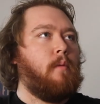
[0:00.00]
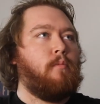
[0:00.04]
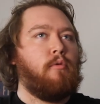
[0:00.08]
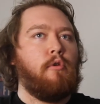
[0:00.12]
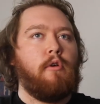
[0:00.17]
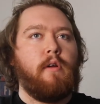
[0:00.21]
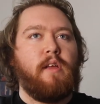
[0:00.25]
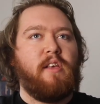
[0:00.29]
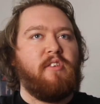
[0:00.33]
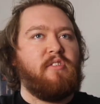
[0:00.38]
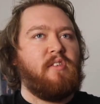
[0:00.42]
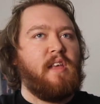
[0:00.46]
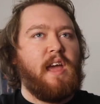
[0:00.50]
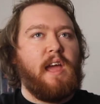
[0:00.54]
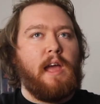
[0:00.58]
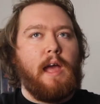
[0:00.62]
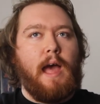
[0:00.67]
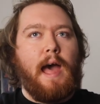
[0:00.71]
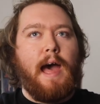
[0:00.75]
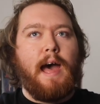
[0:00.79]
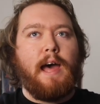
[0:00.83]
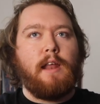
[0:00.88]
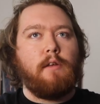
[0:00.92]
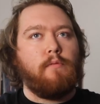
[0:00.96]
I'll probably say
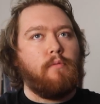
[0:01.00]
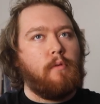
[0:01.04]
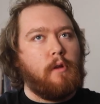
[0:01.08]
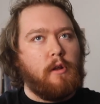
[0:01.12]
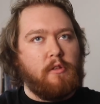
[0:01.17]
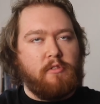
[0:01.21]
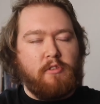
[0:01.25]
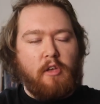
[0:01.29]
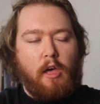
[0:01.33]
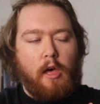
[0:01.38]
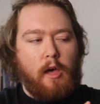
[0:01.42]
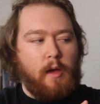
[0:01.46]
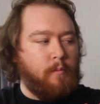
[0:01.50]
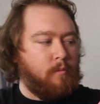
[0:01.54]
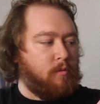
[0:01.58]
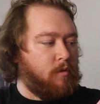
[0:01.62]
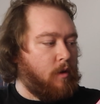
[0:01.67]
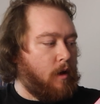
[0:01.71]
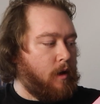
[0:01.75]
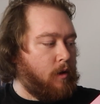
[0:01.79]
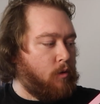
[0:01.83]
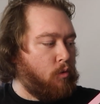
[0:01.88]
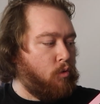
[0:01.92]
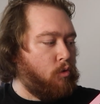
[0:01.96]
a handful of times,
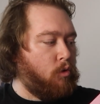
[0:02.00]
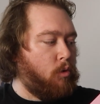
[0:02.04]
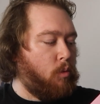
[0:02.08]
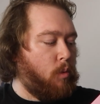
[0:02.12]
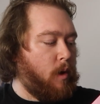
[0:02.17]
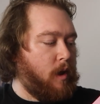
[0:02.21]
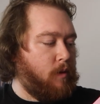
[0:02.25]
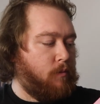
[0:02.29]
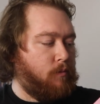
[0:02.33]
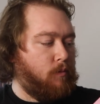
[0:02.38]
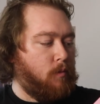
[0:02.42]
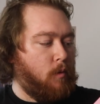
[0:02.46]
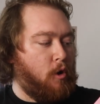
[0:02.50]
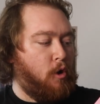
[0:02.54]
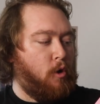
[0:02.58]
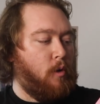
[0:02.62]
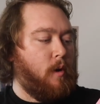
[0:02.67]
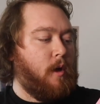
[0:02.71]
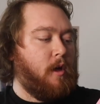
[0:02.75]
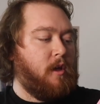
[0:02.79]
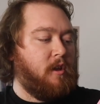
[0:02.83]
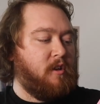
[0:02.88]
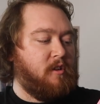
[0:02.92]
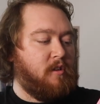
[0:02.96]
like all the way
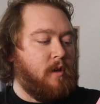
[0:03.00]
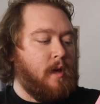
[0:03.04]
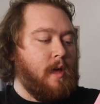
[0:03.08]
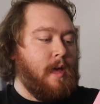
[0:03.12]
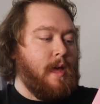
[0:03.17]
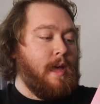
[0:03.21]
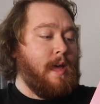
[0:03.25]
through, and